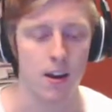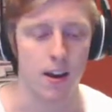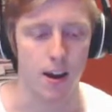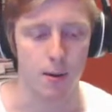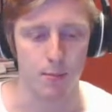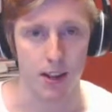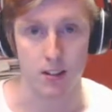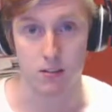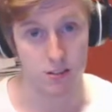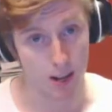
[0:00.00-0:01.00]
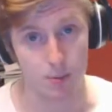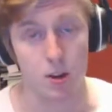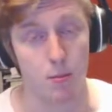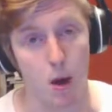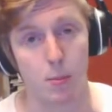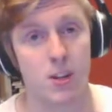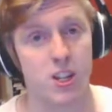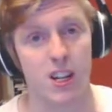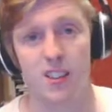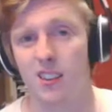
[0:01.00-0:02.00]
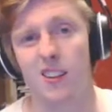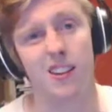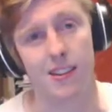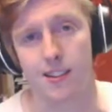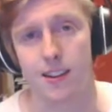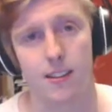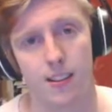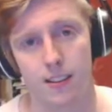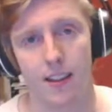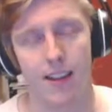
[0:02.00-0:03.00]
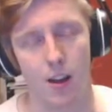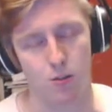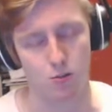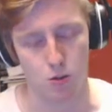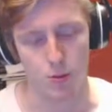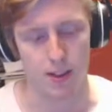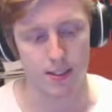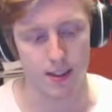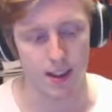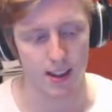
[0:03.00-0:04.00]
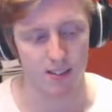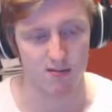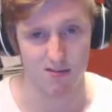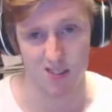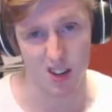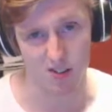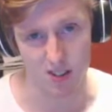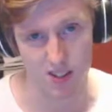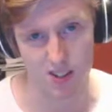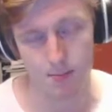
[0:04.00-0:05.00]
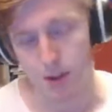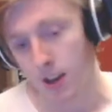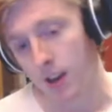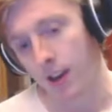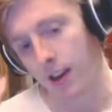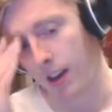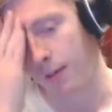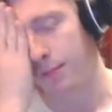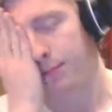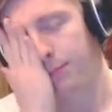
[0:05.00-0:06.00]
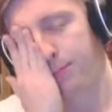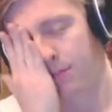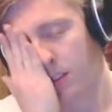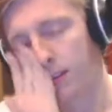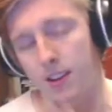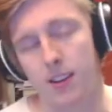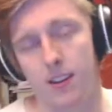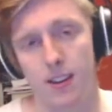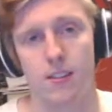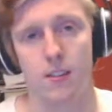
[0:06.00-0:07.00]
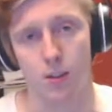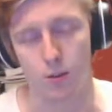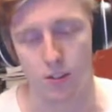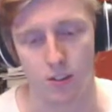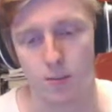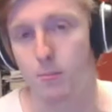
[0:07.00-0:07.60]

Um, it's tabletop RPG, things like D and D and things like that, just with a different system, because um, D and D is its own system.